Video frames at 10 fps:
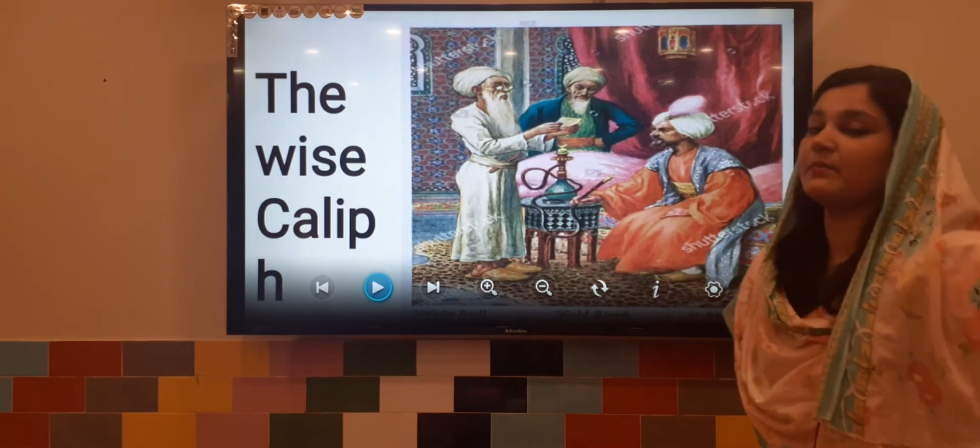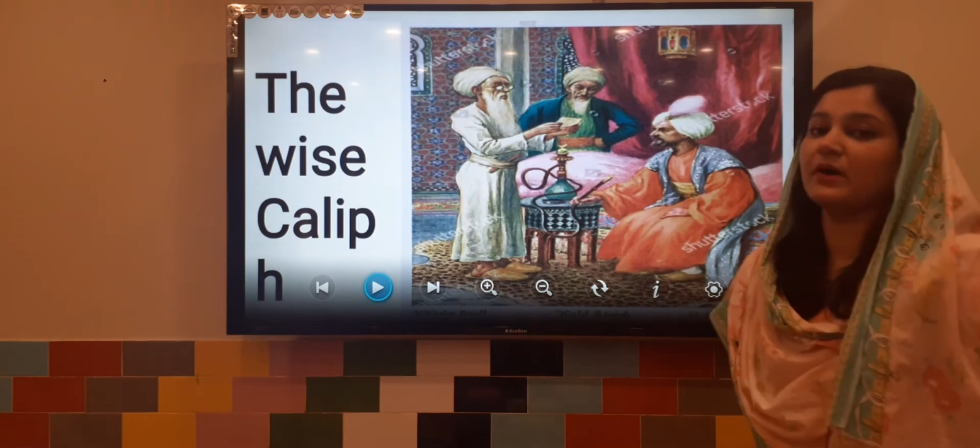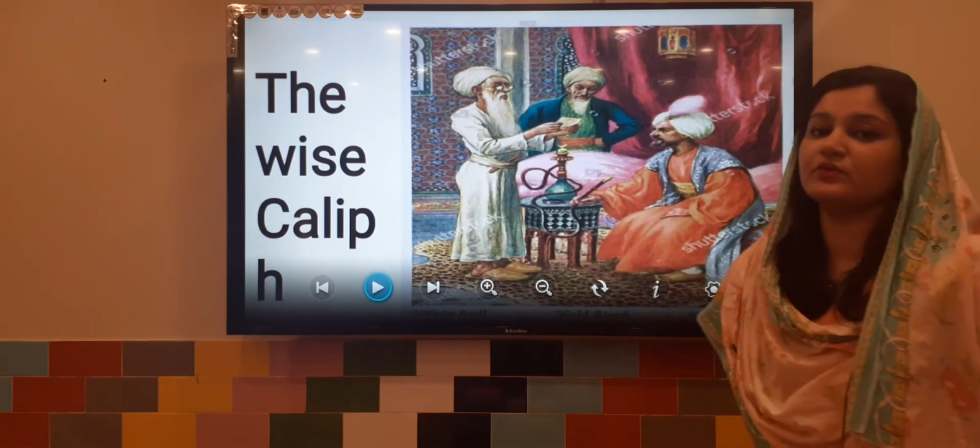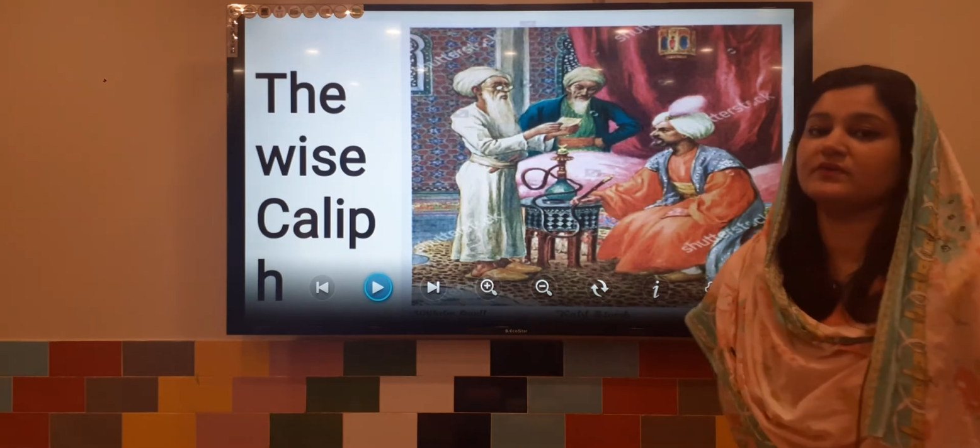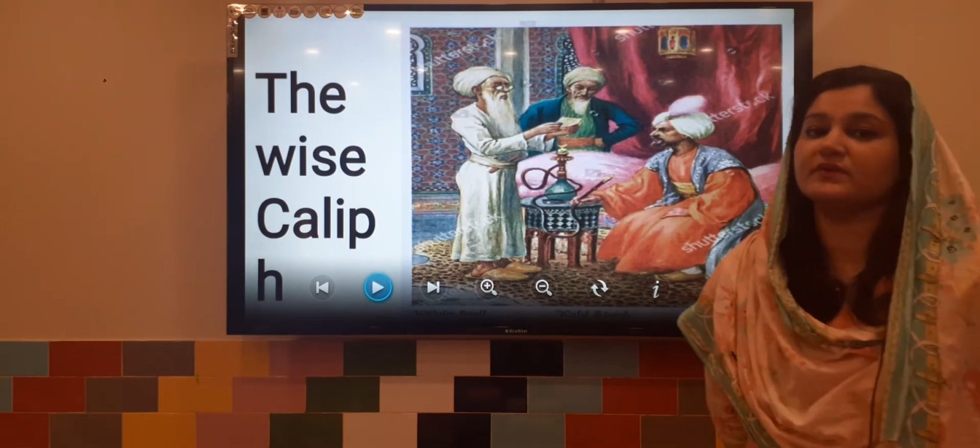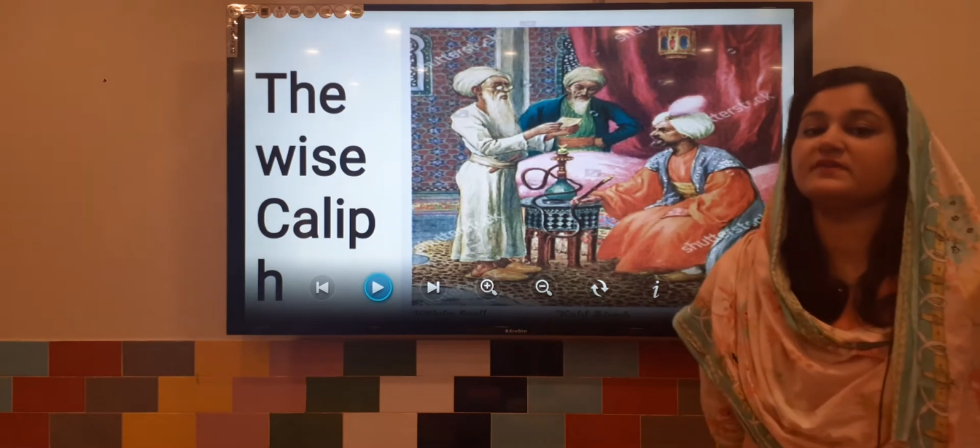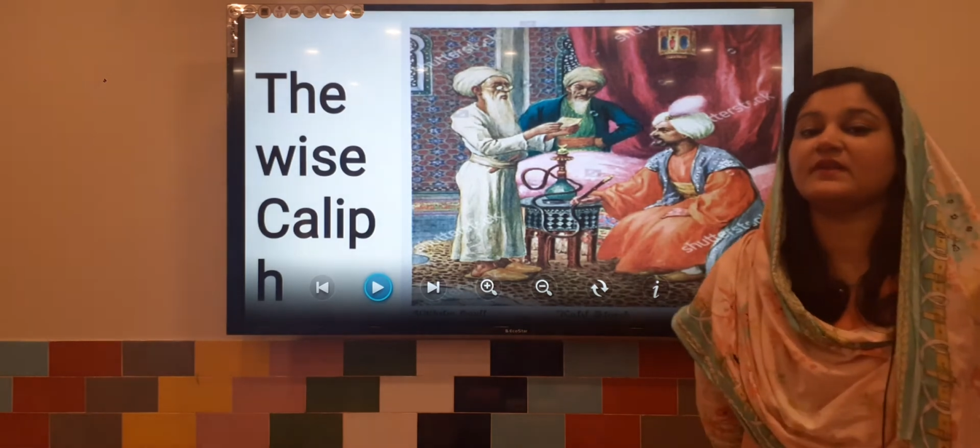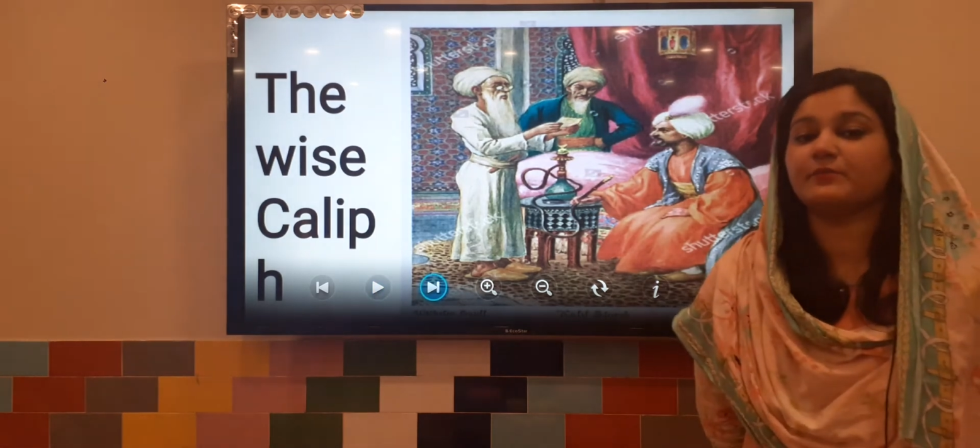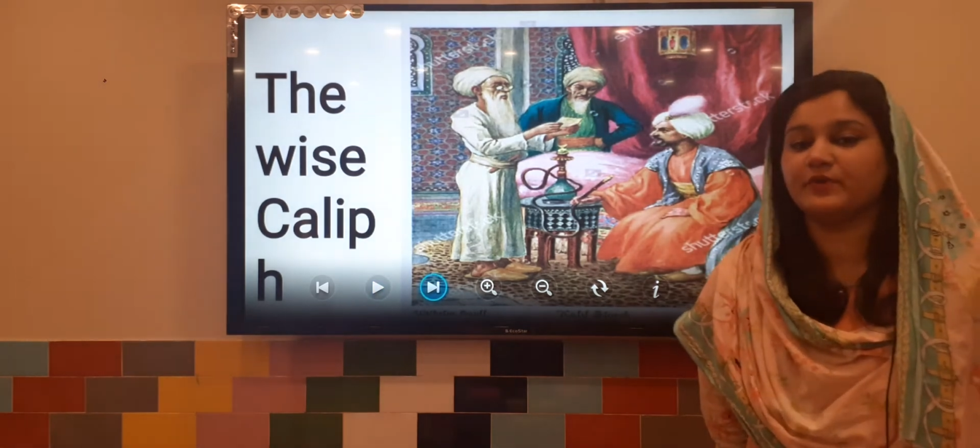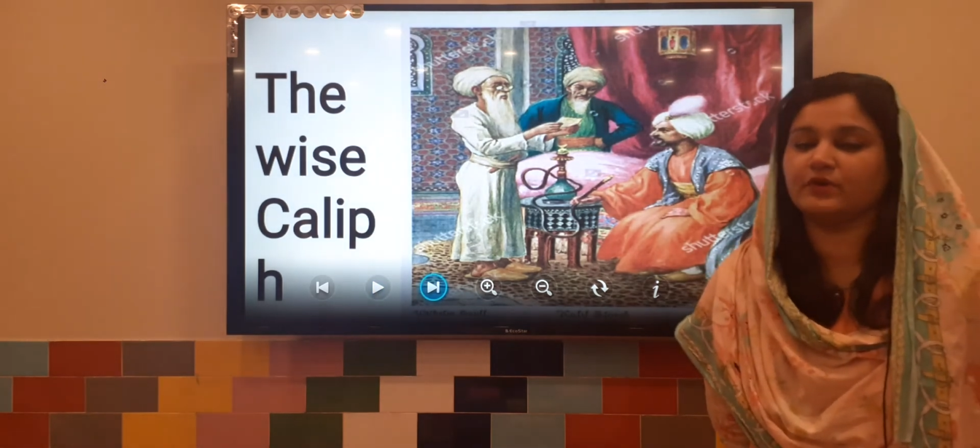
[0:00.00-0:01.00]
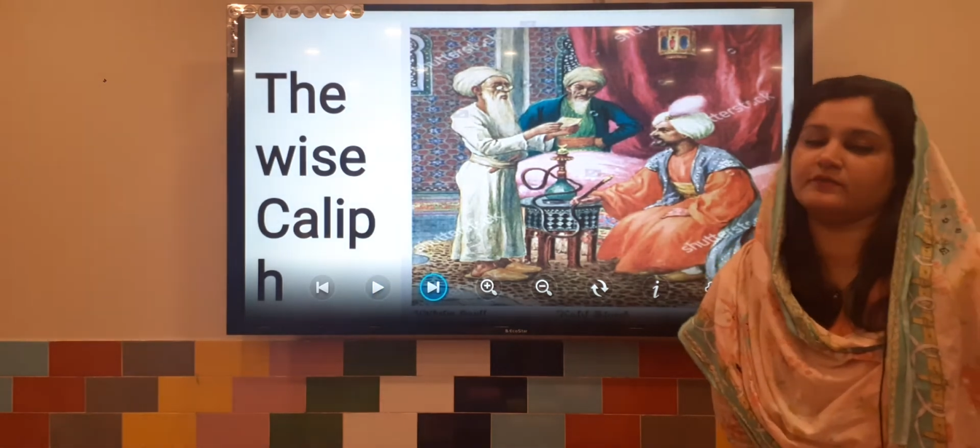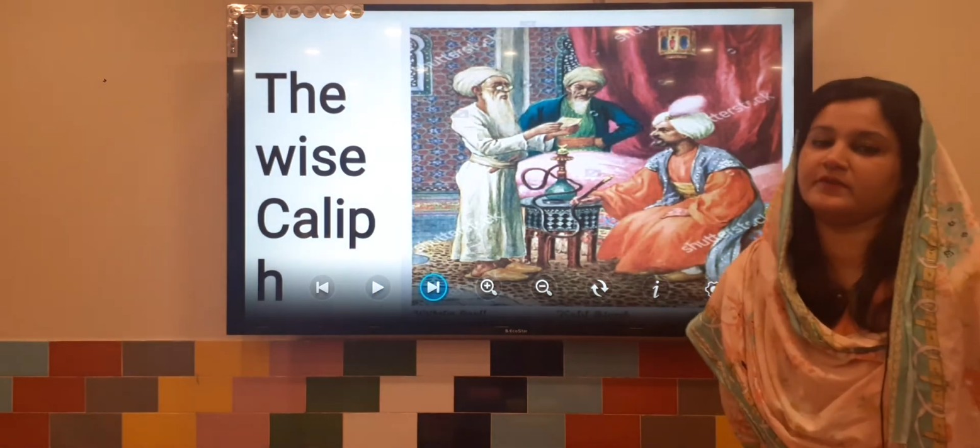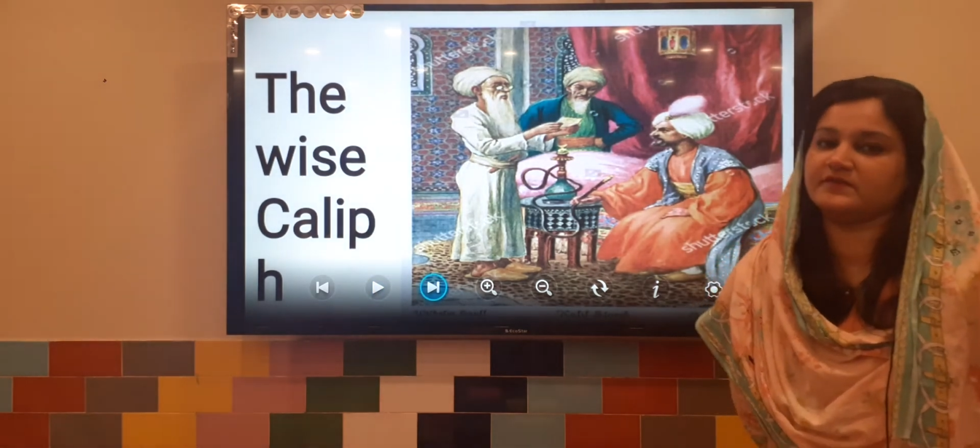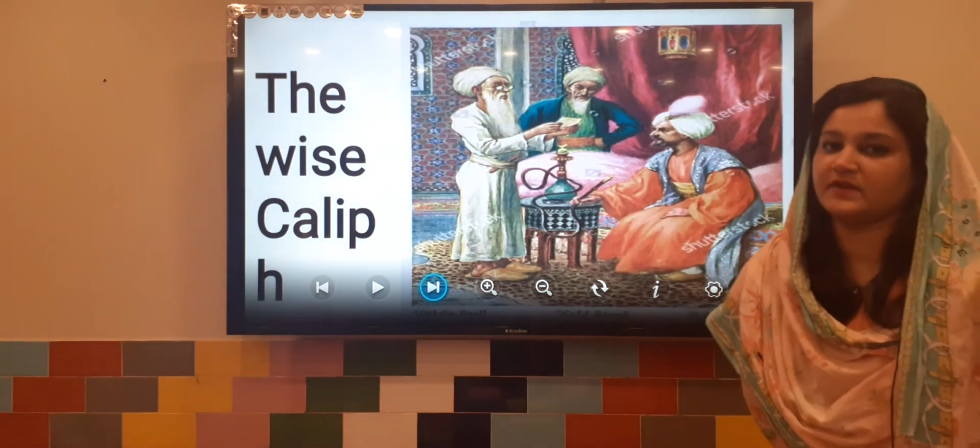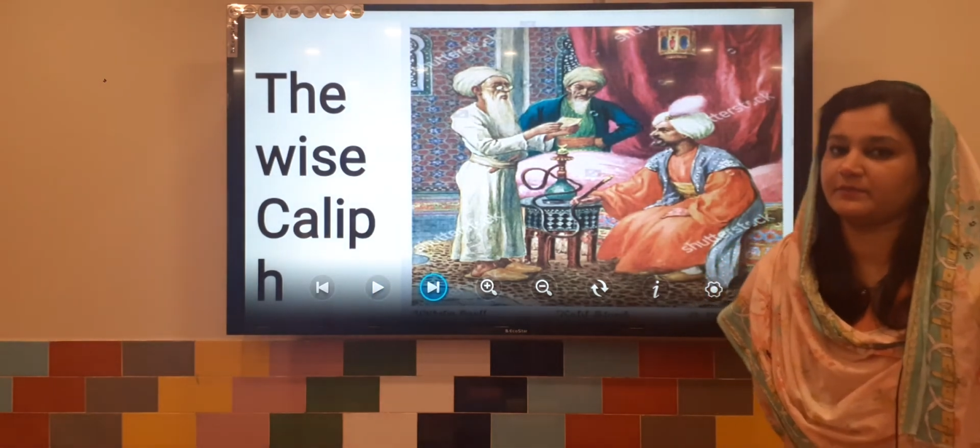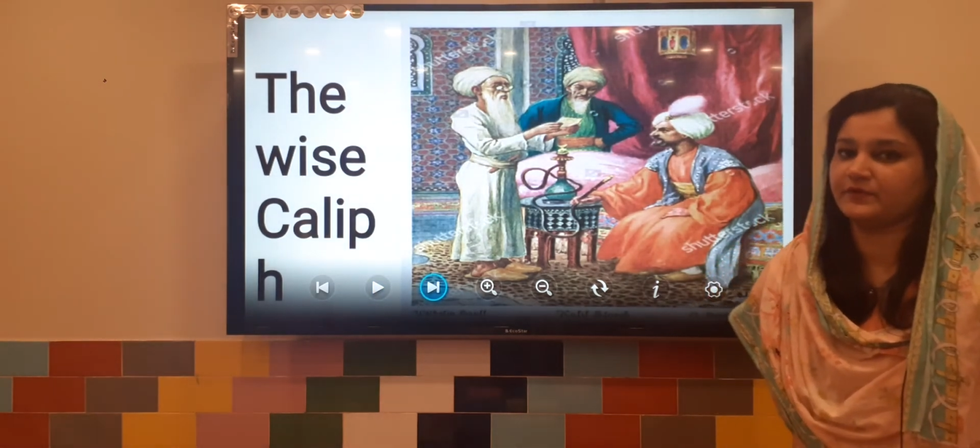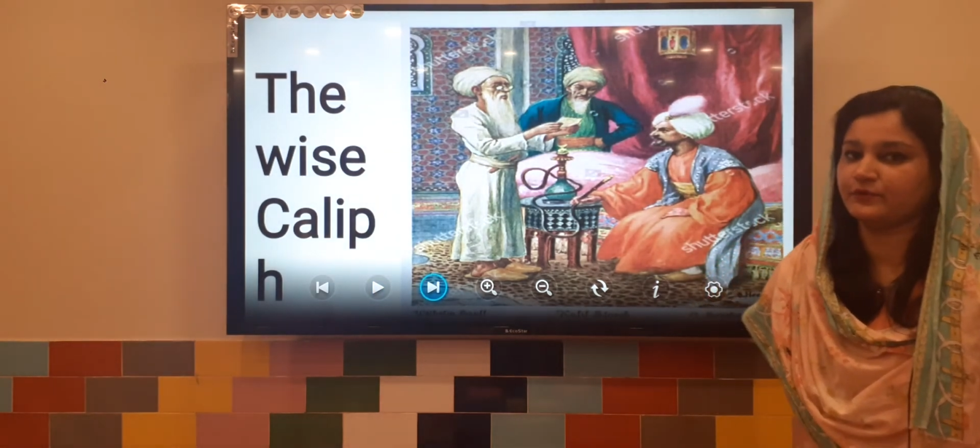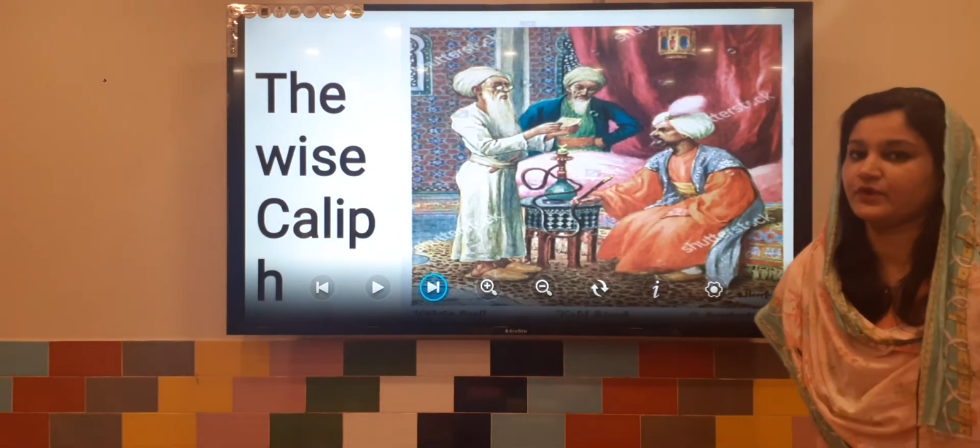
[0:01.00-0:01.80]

about the summary of this chapter.